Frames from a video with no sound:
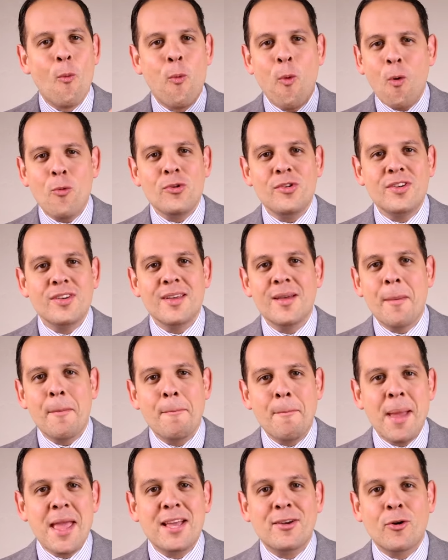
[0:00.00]
won't
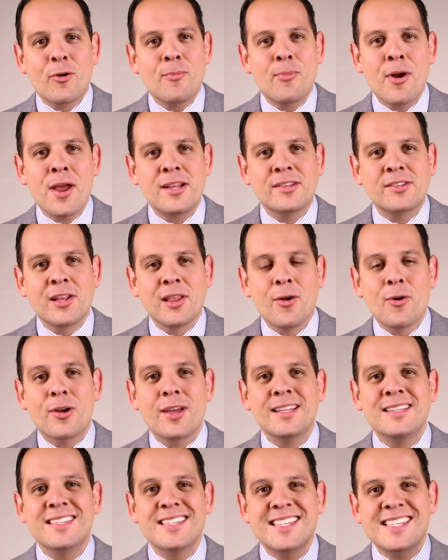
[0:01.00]
make or break the
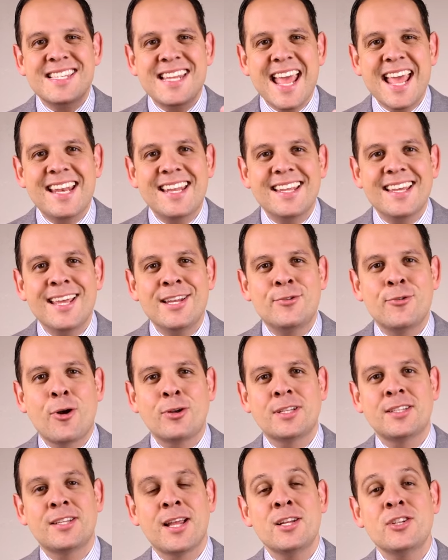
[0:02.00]
look. Instead, it
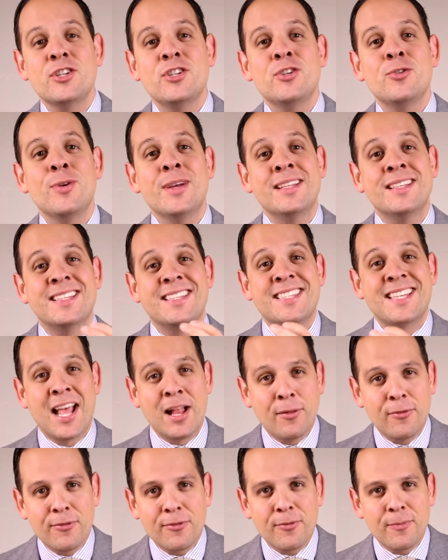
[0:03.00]
draws attention to
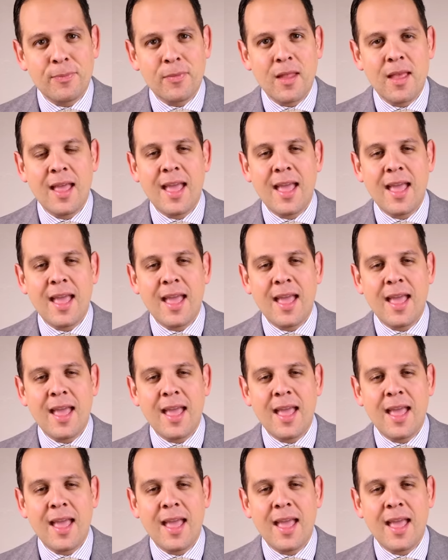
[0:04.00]
itself